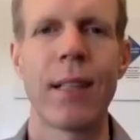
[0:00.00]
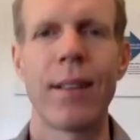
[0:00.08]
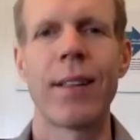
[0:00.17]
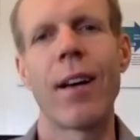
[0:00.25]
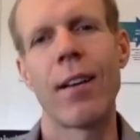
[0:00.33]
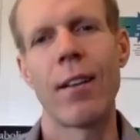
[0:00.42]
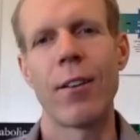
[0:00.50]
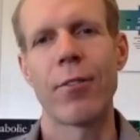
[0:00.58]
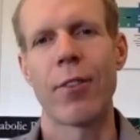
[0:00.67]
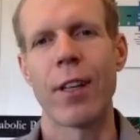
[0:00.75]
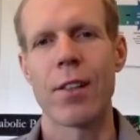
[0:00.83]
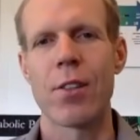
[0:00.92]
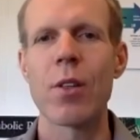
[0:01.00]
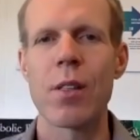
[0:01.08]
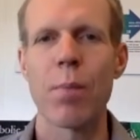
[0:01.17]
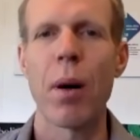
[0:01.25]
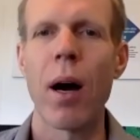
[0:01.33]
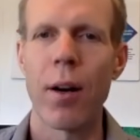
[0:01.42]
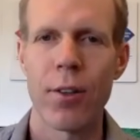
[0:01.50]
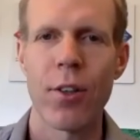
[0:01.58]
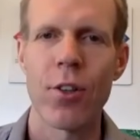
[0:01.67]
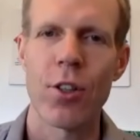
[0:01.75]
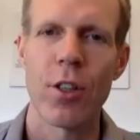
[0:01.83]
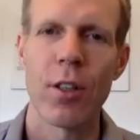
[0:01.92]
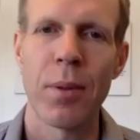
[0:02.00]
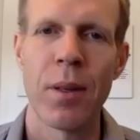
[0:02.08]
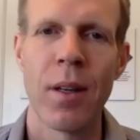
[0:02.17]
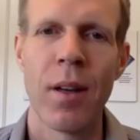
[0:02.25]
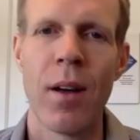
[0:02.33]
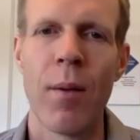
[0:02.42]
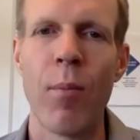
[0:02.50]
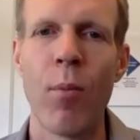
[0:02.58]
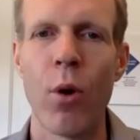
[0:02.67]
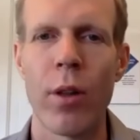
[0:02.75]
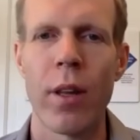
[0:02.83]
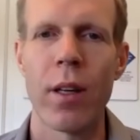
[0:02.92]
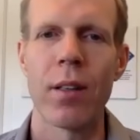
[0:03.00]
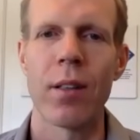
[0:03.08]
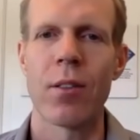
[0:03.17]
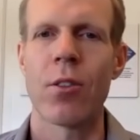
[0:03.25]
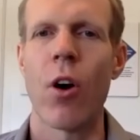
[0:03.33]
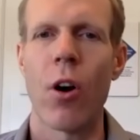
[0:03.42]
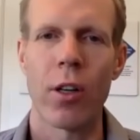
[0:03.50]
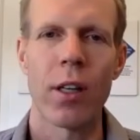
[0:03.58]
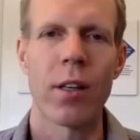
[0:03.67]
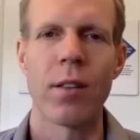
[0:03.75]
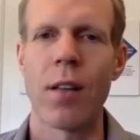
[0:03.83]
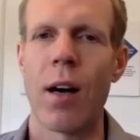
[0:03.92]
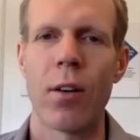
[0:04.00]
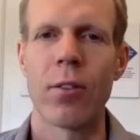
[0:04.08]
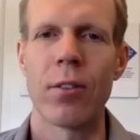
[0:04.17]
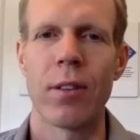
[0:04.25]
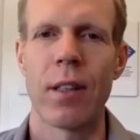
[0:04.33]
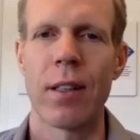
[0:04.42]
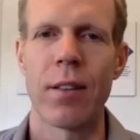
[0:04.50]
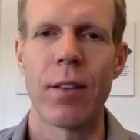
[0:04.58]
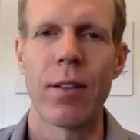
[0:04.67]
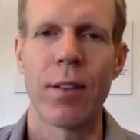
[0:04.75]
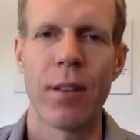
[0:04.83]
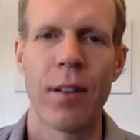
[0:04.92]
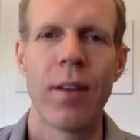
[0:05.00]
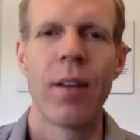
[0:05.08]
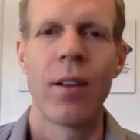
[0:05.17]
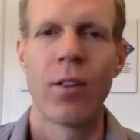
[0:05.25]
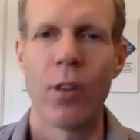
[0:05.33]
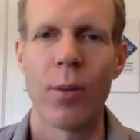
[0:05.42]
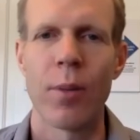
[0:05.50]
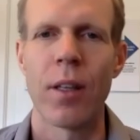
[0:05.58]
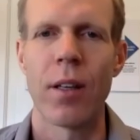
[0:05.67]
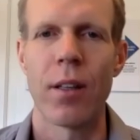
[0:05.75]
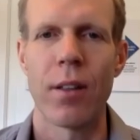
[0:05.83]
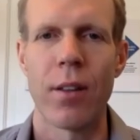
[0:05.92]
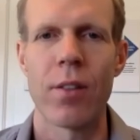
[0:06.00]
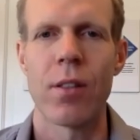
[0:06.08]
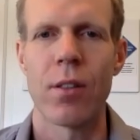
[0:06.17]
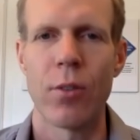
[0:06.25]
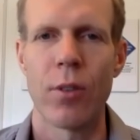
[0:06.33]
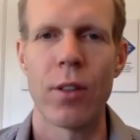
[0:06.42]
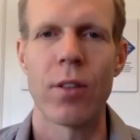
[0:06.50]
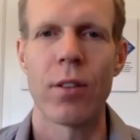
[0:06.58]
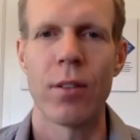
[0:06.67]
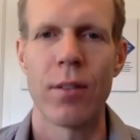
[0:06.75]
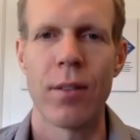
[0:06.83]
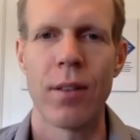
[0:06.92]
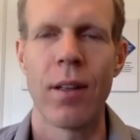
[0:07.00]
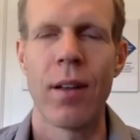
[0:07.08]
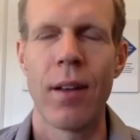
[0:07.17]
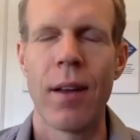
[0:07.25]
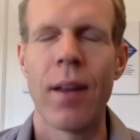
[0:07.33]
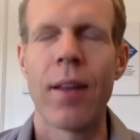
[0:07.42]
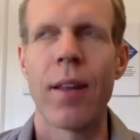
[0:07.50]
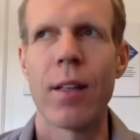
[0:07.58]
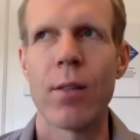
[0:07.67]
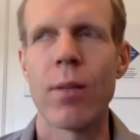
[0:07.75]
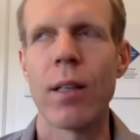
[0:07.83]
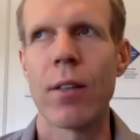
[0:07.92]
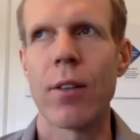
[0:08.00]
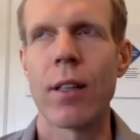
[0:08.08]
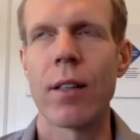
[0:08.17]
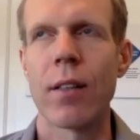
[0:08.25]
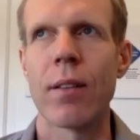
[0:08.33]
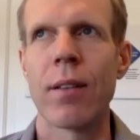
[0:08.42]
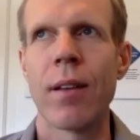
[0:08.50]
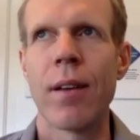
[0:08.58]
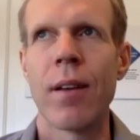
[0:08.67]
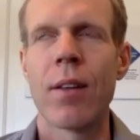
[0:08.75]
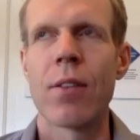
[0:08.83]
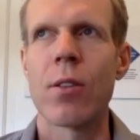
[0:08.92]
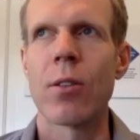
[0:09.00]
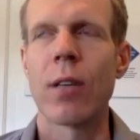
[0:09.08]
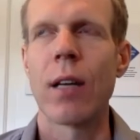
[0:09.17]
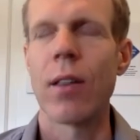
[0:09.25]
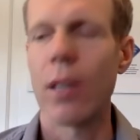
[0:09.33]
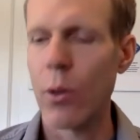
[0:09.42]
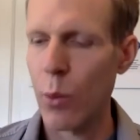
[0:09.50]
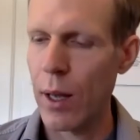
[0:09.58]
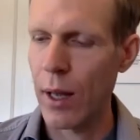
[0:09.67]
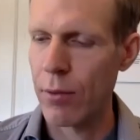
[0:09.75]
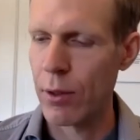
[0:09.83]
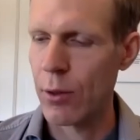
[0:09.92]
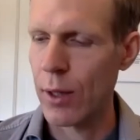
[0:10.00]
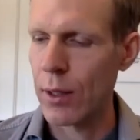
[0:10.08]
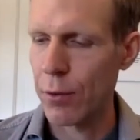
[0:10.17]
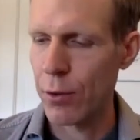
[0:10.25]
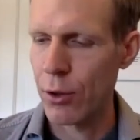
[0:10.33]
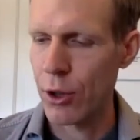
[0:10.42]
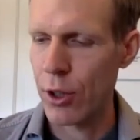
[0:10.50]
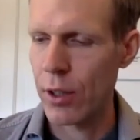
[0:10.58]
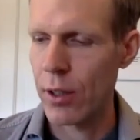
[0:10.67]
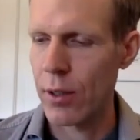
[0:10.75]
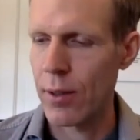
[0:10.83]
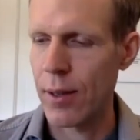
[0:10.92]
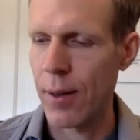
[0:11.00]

Yeah, I love that. So it's a partnership more than a talking down and dominating the situation. That's really great. So I think we have a great future here.